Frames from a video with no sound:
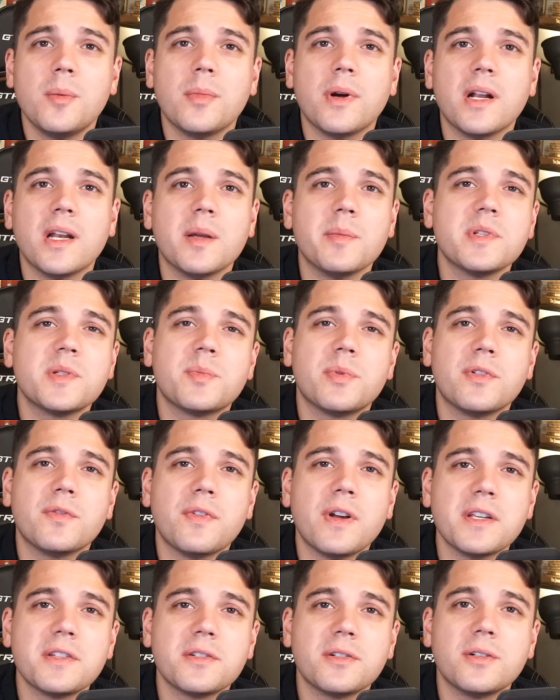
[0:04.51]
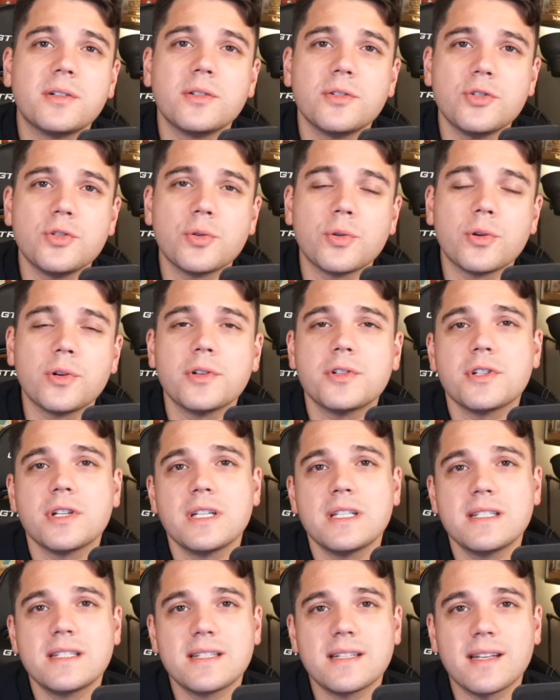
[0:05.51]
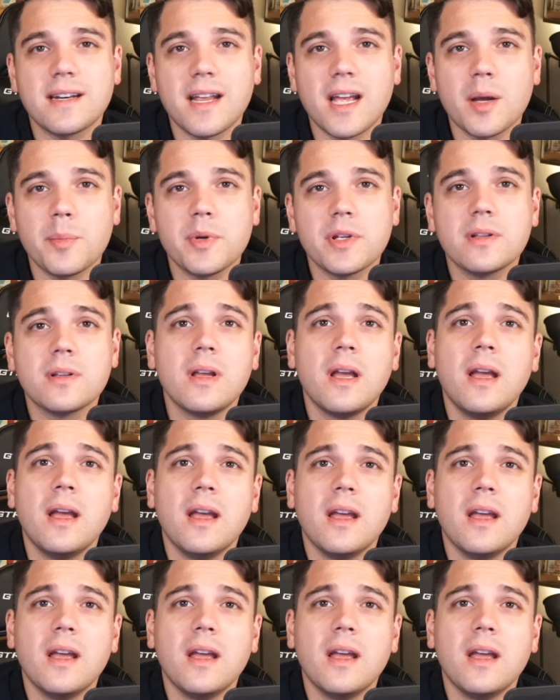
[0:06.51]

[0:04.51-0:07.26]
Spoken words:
My name is Professor George Skrabin.